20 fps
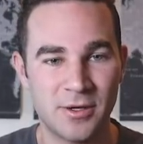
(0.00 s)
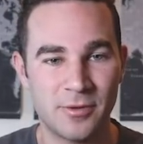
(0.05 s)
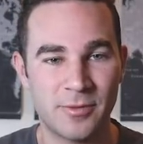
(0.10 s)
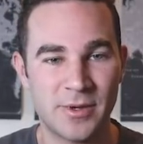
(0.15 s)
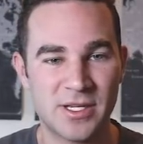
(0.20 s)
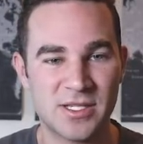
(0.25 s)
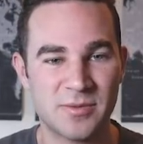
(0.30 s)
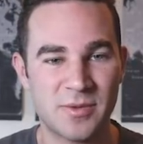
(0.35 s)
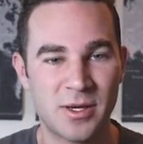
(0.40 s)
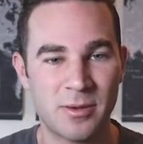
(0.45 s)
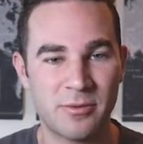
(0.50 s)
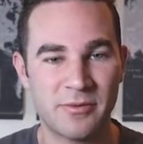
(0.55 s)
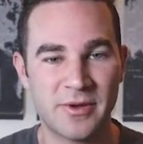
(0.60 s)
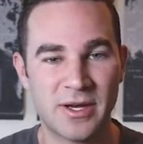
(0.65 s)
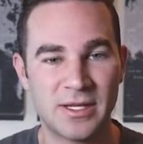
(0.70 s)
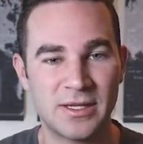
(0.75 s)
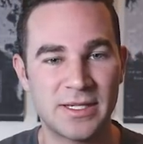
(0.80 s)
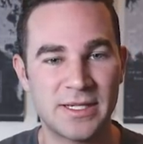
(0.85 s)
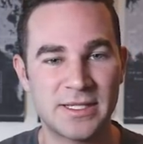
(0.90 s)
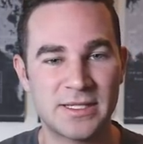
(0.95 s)
Resume, we've
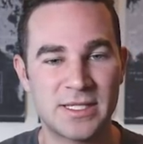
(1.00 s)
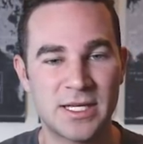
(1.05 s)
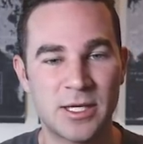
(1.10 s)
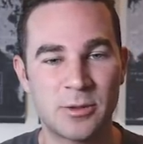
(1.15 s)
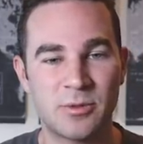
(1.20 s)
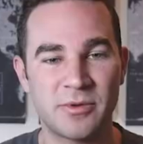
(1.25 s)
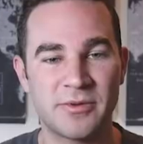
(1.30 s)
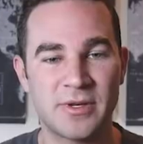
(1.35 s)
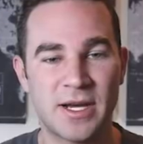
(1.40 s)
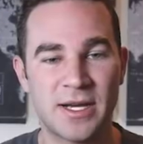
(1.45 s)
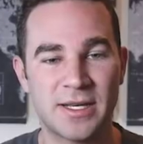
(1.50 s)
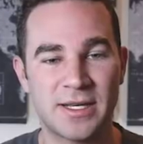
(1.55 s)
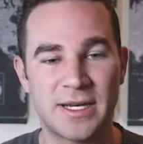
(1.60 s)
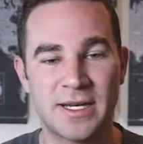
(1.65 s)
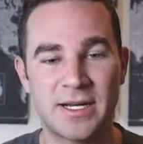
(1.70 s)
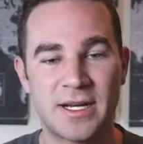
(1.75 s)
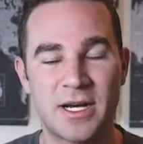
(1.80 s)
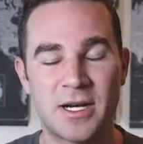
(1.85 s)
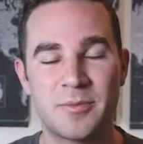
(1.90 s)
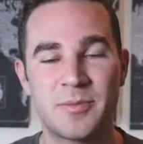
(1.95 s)
got LinkedIn, we've got
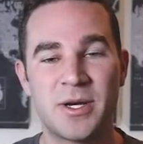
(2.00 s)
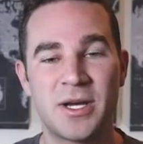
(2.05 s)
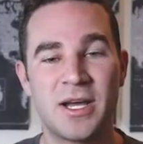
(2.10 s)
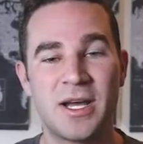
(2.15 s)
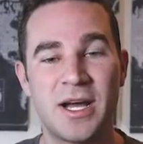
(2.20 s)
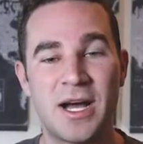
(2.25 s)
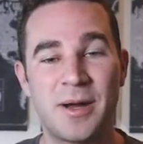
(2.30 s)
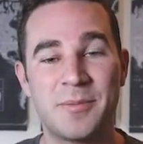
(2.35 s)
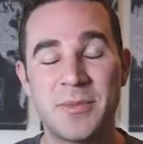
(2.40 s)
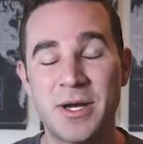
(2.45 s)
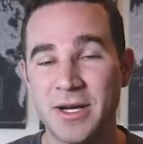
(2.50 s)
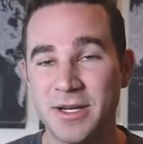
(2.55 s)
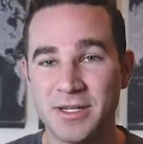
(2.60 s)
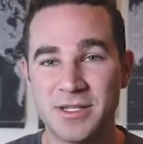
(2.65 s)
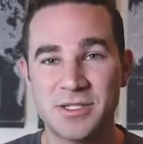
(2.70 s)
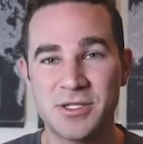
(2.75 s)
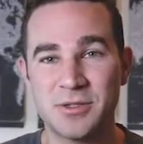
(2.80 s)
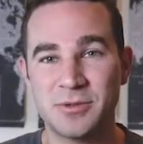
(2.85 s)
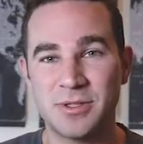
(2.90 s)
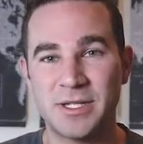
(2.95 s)
GitHub. I'm not going
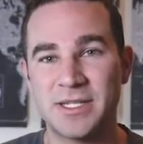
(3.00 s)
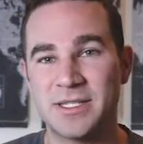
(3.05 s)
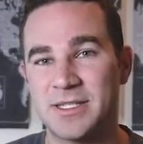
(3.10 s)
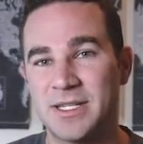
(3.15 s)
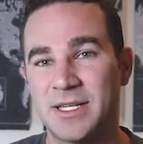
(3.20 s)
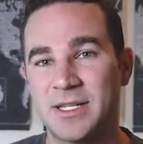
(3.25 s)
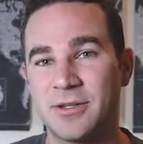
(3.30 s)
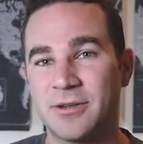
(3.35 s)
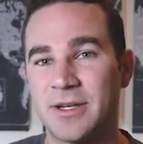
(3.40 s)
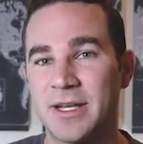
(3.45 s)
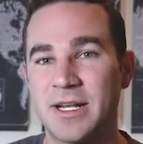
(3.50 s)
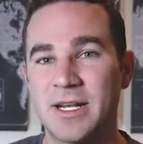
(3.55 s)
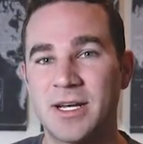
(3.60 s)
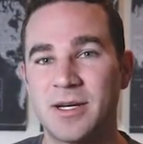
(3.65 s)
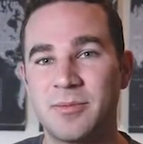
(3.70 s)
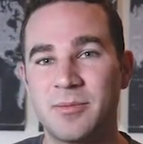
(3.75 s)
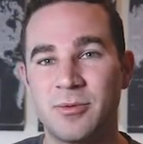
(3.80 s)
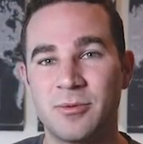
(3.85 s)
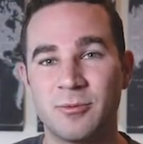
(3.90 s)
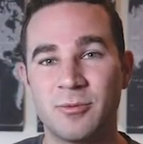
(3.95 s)
to do LinkedIn or
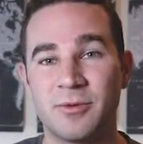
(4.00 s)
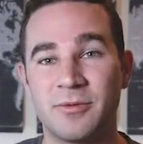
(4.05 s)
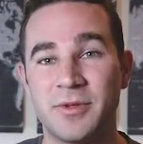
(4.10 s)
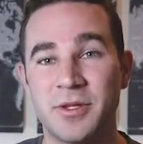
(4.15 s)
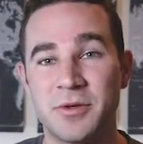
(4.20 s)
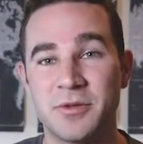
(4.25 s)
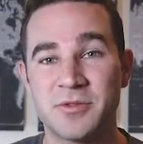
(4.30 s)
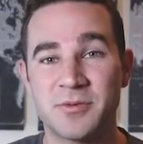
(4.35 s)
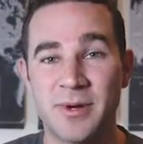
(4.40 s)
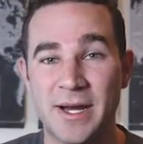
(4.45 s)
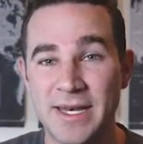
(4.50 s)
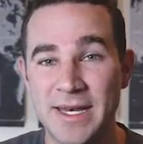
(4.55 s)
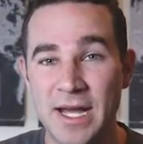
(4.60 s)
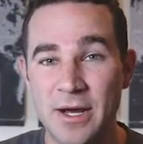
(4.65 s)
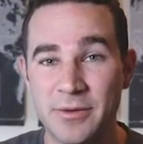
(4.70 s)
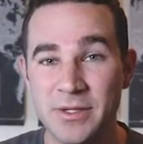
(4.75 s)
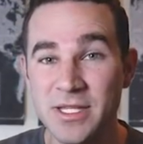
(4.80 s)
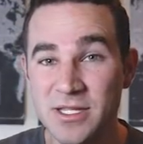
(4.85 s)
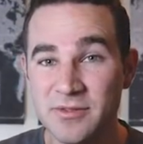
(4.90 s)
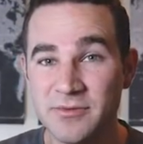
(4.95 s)
GitHub reviews right
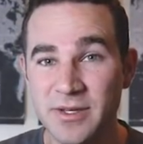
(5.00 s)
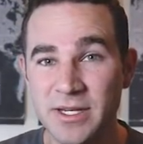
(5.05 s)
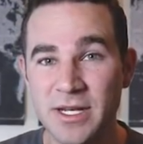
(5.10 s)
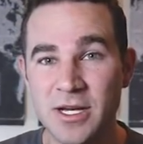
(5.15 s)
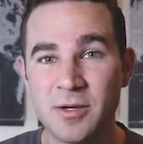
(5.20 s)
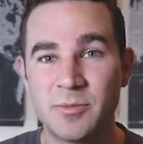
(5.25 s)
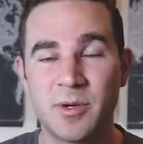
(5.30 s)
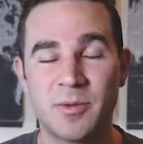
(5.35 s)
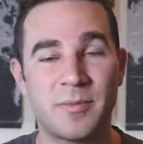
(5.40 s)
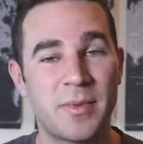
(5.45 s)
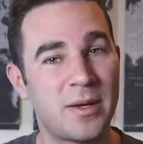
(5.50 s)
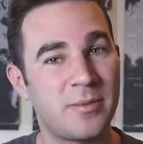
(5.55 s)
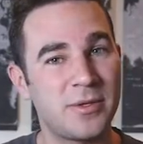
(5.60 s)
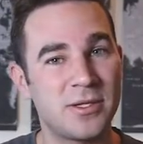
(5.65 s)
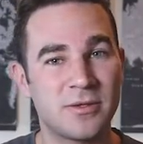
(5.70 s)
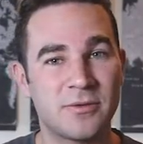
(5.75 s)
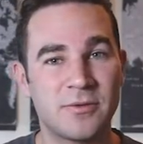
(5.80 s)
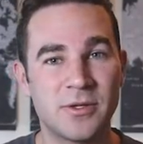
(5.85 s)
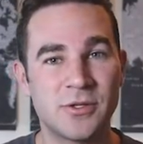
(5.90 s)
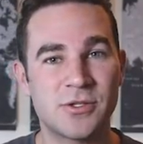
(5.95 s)
now in this video, but maybe
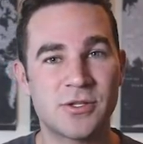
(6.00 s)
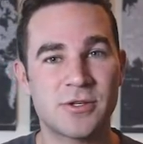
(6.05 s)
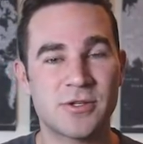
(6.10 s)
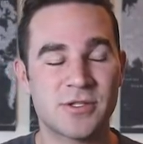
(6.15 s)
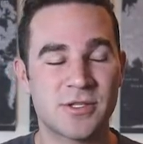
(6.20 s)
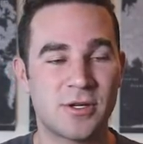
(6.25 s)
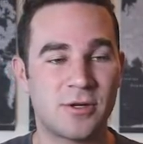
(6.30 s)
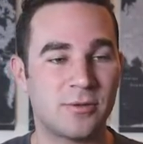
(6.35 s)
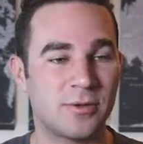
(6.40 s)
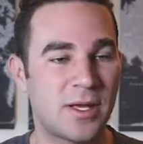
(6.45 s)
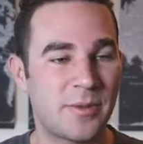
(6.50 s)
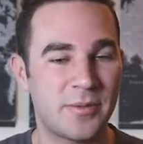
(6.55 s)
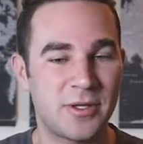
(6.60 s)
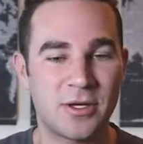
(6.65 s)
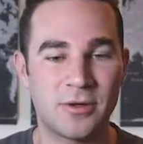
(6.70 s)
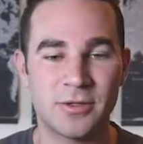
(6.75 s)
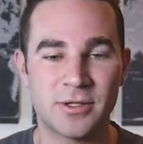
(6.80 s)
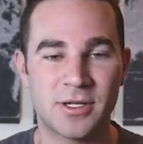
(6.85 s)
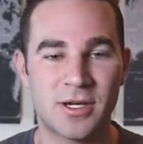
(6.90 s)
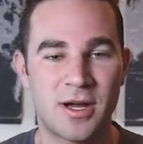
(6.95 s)
in the future. So let me
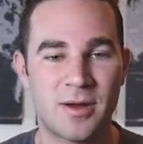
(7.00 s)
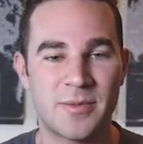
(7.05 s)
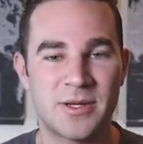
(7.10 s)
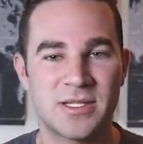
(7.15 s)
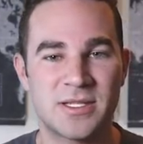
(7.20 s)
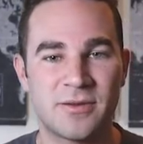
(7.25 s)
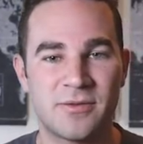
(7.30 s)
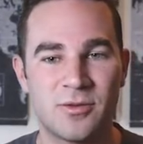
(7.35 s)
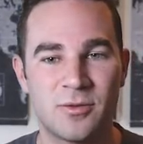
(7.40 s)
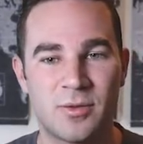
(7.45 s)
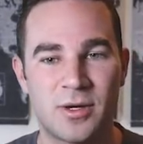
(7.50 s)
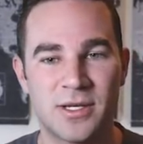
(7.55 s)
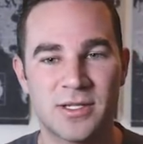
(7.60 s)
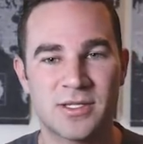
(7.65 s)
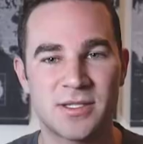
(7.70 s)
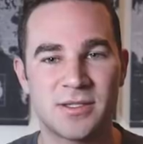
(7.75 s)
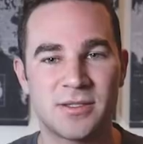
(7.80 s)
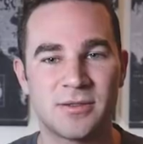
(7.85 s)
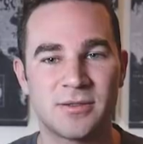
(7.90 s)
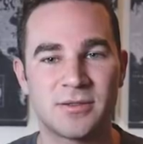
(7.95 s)
know in the comments if you want
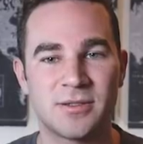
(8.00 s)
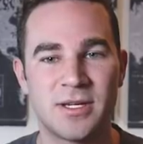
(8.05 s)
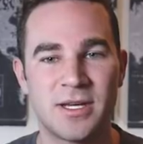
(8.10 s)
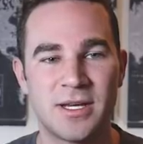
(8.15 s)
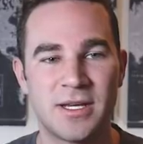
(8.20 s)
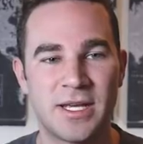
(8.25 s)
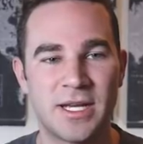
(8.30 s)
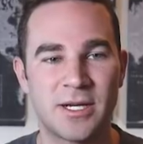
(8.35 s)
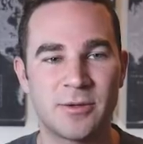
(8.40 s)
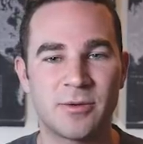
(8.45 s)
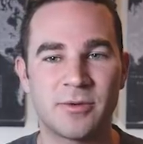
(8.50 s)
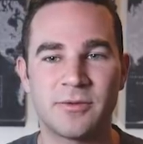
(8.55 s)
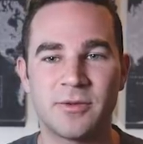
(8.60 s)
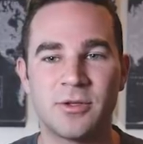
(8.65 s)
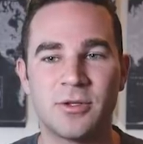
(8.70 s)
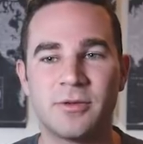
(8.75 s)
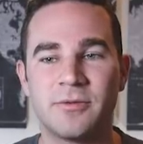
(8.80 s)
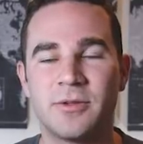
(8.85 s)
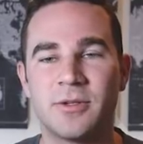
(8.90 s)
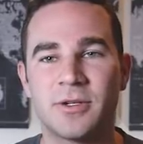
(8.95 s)
to get a
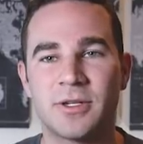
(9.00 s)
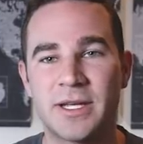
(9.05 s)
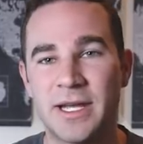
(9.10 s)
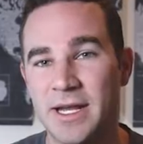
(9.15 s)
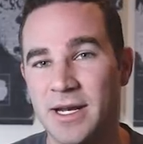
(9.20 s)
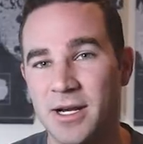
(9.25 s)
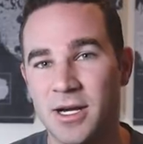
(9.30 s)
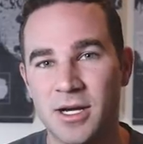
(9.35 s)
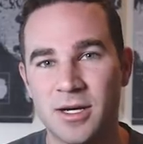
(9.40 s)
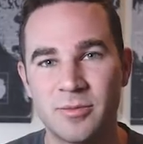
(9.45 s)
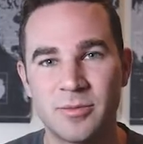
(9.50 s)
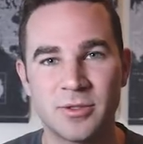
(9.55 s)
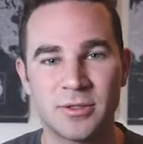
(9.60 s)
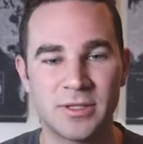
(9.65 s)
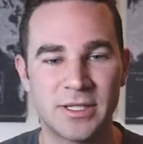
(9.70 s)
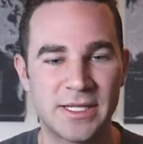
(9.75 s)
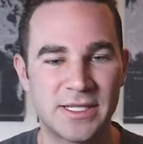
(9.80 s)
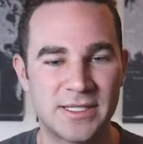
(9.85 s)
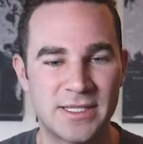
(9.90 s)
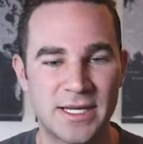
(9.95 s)
review of your GitHub or
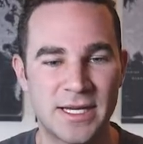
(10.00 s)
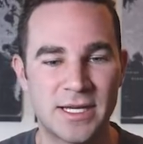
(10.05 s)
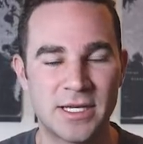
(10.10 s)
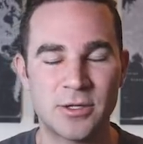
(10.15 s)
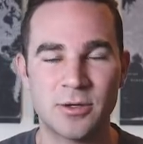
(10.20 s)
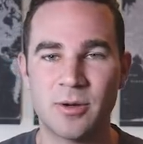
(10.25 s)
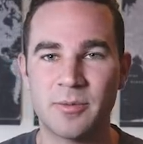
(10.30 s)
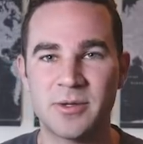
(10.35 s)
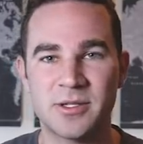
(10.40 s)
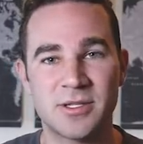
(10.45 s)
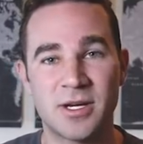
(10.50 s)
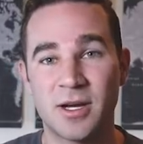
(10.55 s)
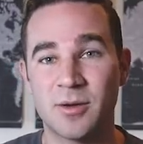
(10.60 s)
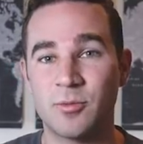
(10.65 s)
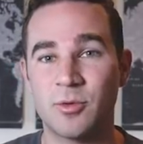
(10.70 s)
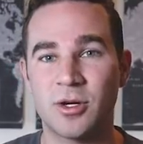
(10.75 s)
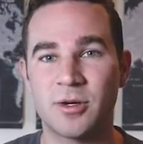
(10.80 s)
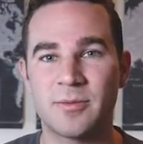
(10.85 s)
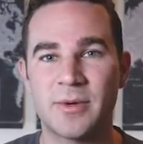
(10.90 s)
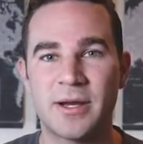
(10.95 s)
LinkedIn. You want me to talk
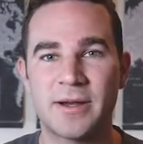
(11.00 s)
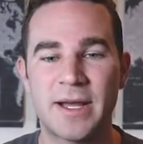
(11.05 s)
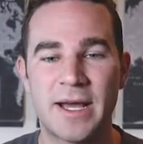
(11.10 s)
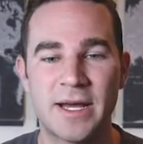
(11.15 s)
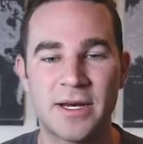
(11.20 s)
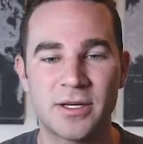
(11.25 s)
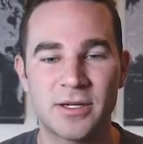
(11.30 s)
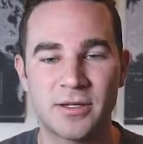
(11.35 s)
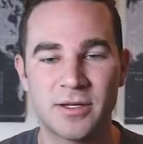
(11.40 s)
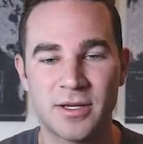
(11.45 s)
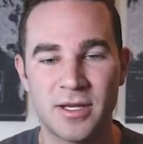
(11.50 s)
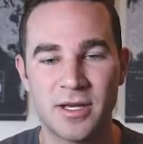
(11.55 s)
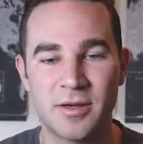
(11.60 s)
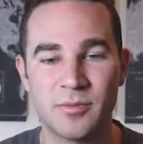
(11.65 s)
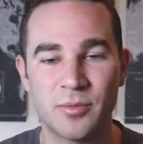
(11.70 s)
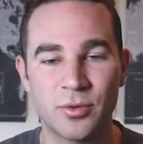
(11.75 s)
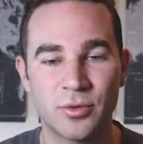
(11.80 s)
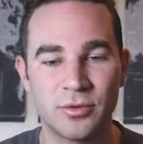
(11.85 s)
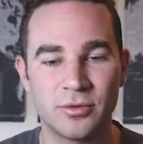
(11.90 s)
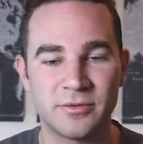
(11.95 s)
more about how to
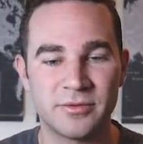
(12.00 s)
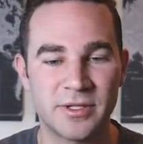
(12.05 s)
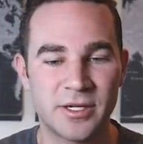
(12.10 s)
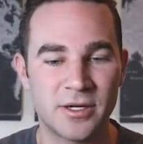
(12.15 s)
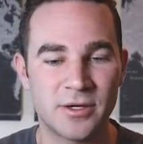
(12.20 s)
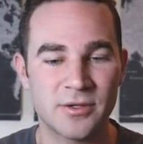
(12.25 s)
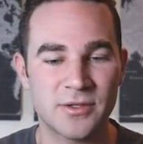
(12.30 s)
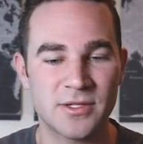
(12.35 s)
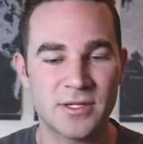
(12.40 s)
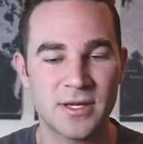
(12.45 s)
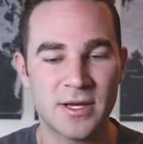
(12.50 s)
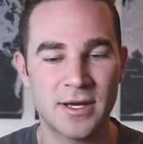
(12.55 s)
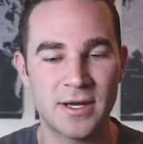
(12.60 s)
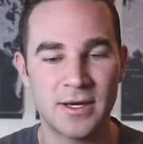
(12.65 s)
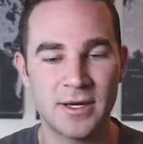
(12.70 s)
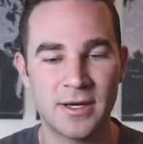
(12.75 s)
improve those.